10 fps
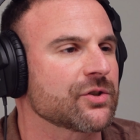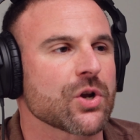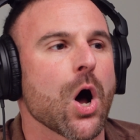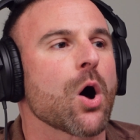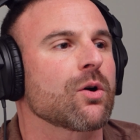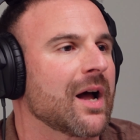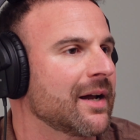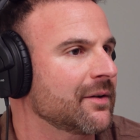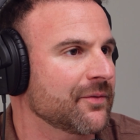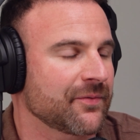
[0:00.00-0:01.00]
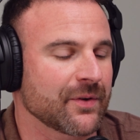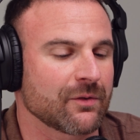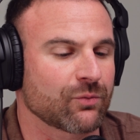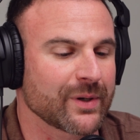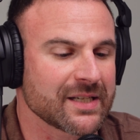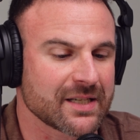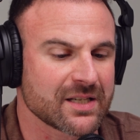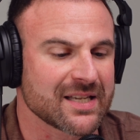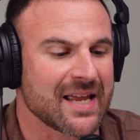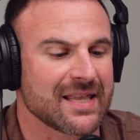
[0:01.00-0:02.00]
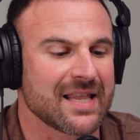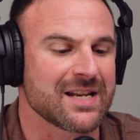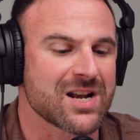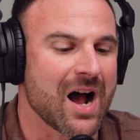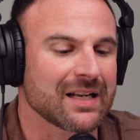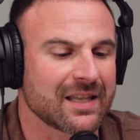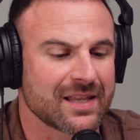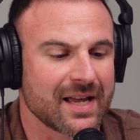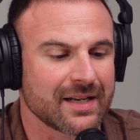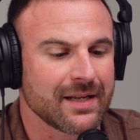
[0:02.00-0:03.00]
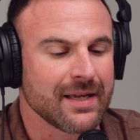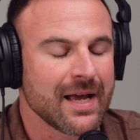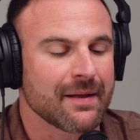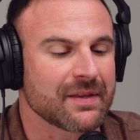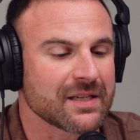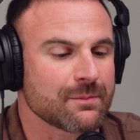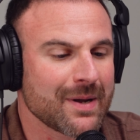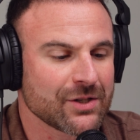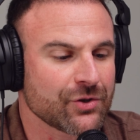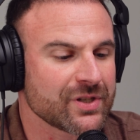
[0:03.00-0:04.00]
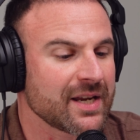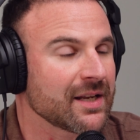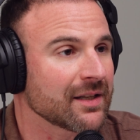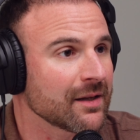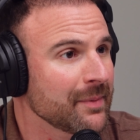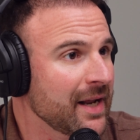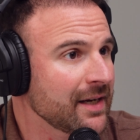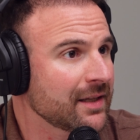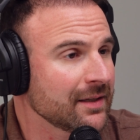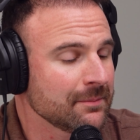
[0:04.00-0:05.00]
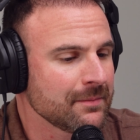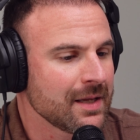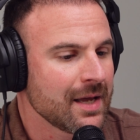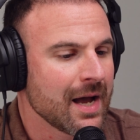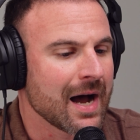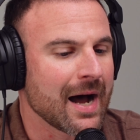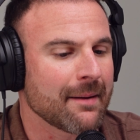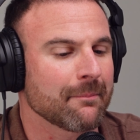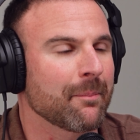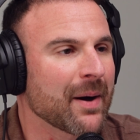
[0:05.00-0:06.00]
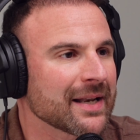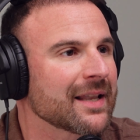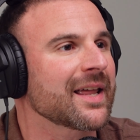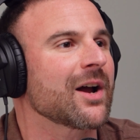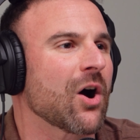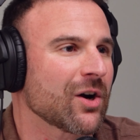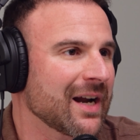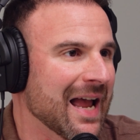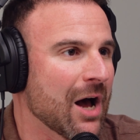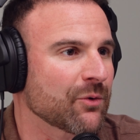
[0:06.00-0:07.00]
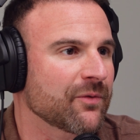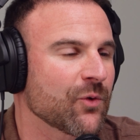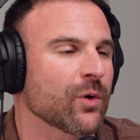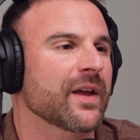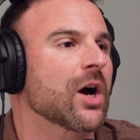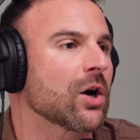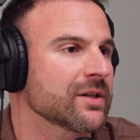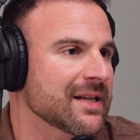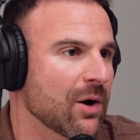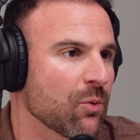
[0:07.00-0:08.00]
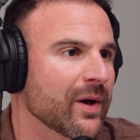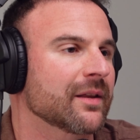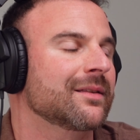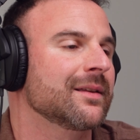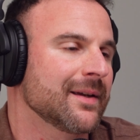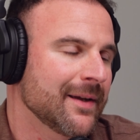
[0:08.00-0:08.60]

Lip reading: There's all kind of reasons, and not that these measures eliminate them, but they are accounted for. They are dealt with.